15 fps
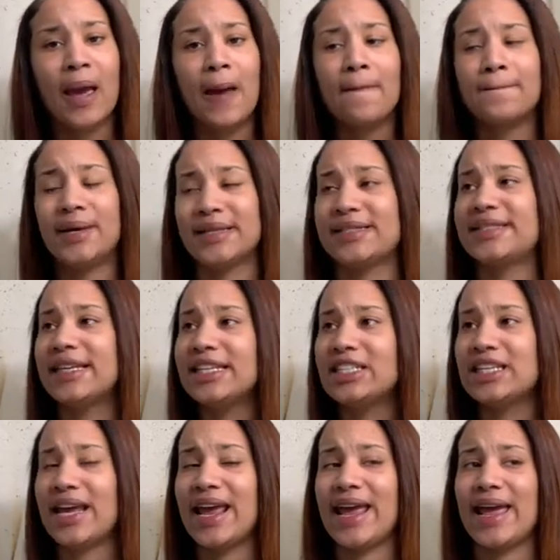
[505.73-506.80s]
But such
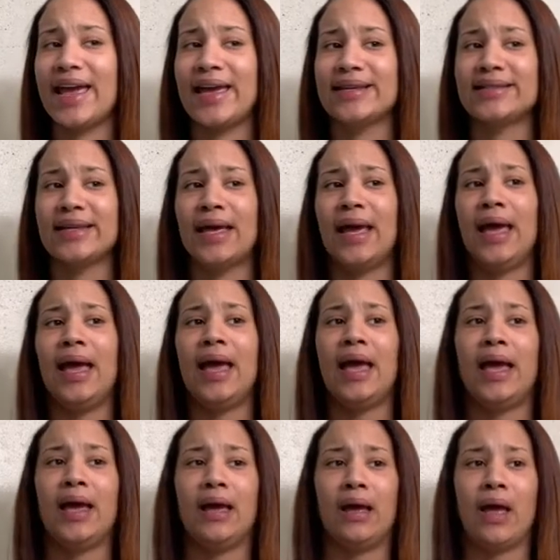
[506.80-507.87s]
as
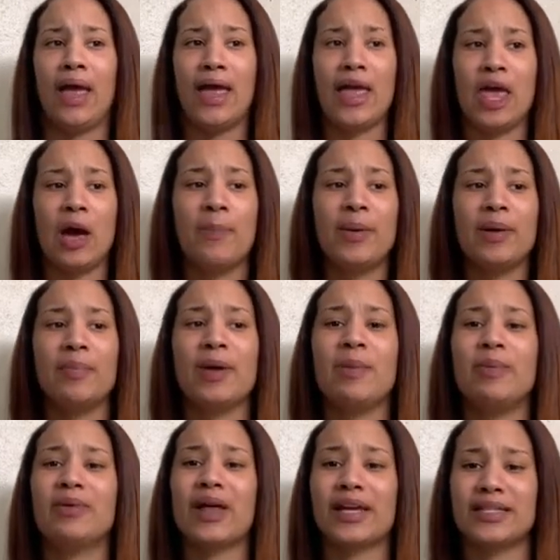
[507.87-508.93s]
helping people,
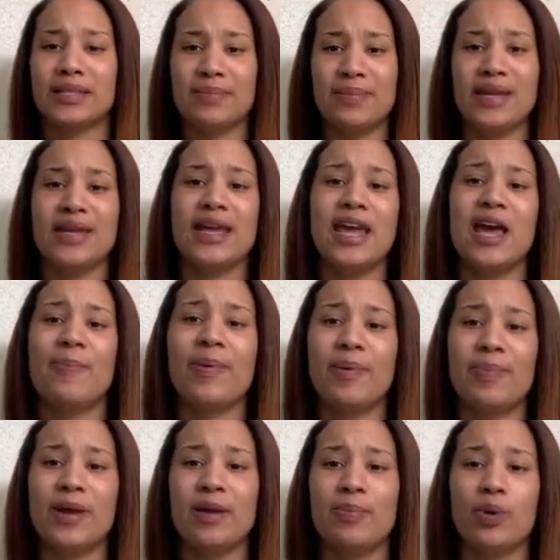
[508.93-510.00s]
like, to me, helping
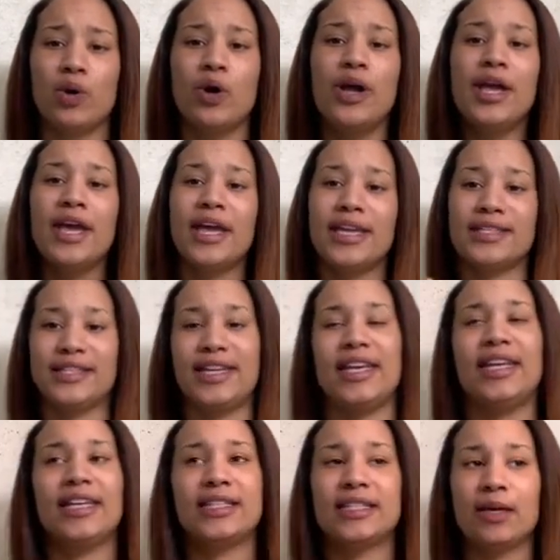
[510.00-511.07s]
people is
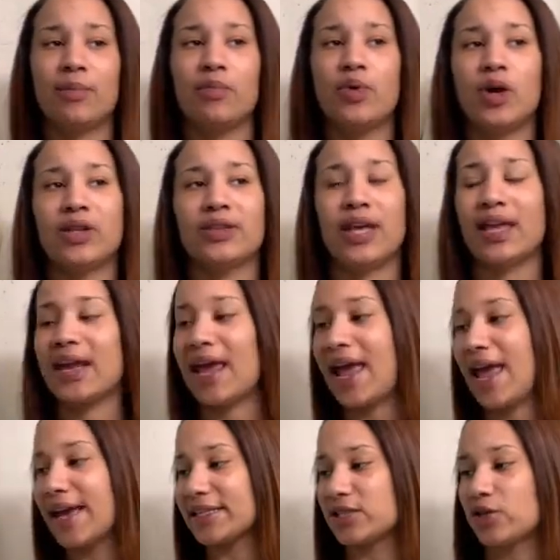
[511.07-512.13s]
getting someone that
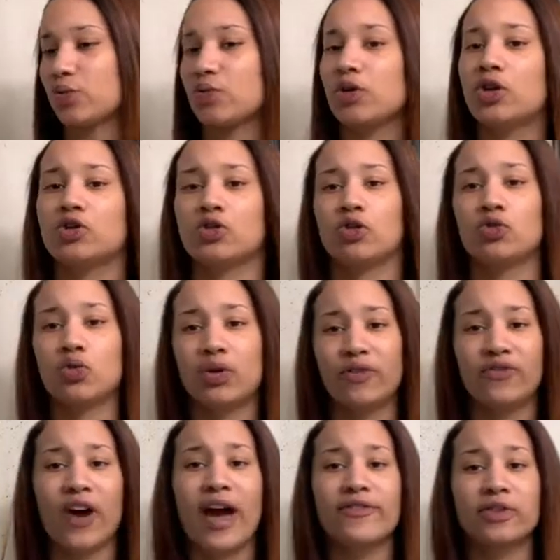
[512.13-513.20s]
has
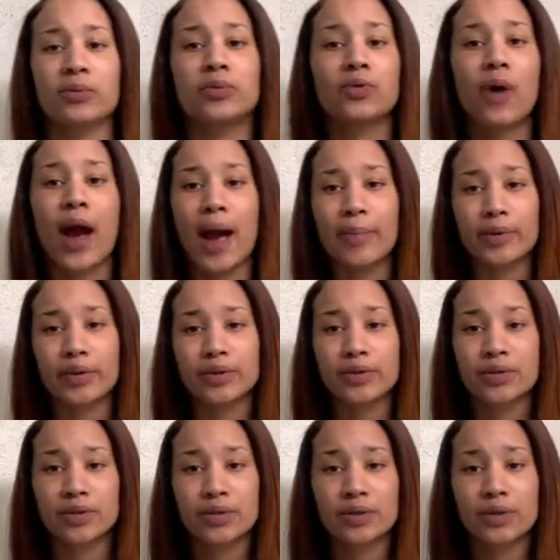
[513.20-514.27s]
325 subscribers,